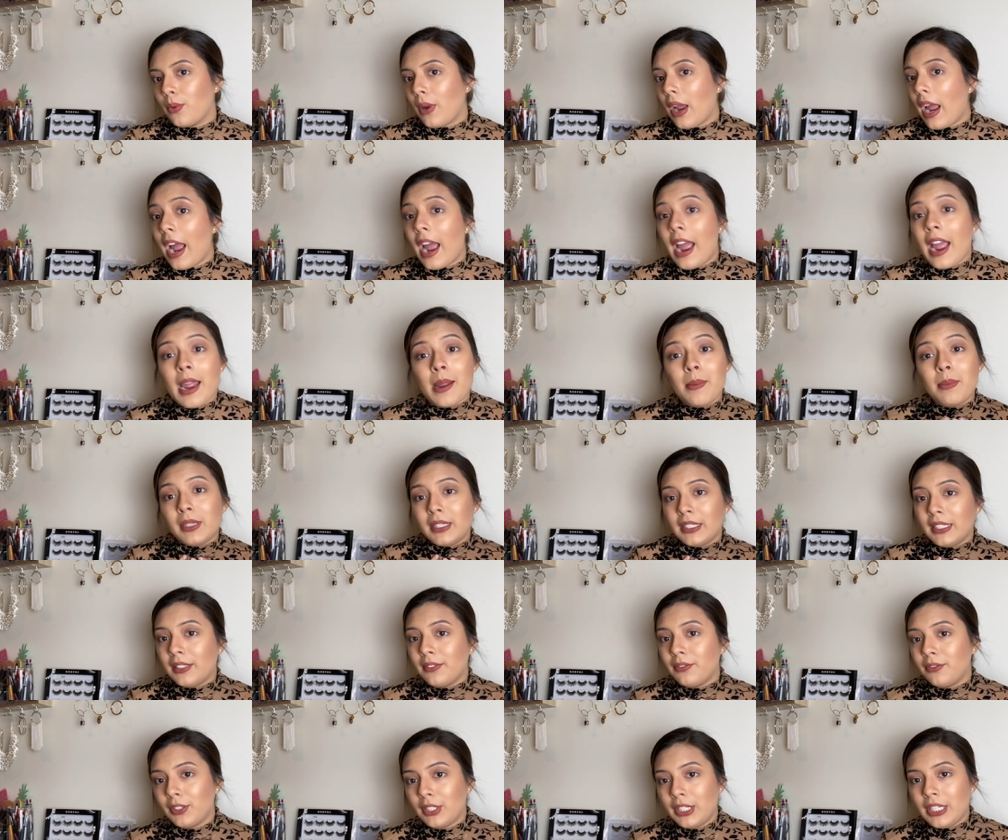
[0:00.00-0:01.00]
I
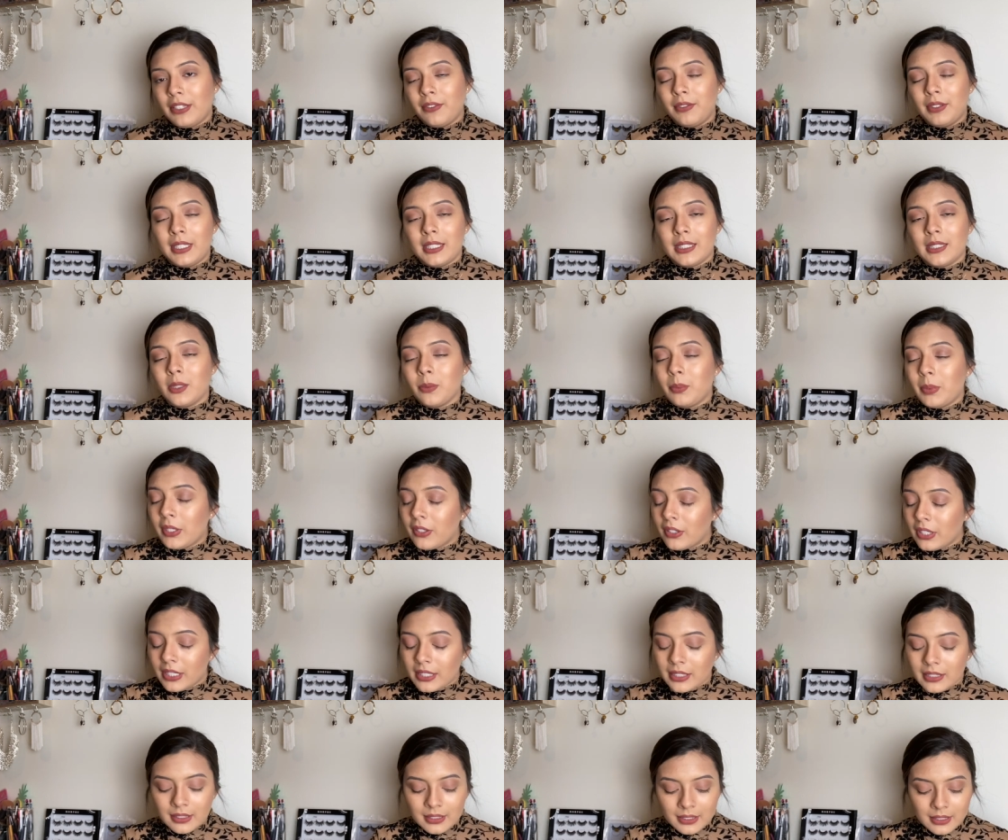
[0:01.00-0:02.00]
believe, for even
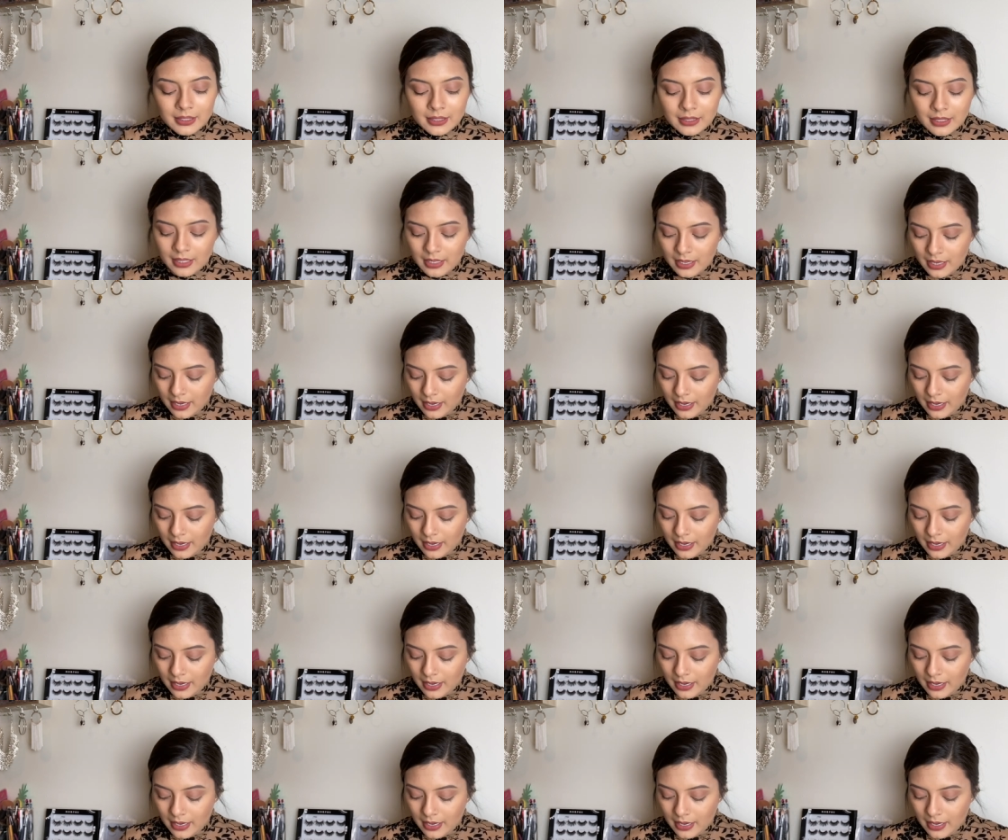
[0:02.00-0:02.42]
experienced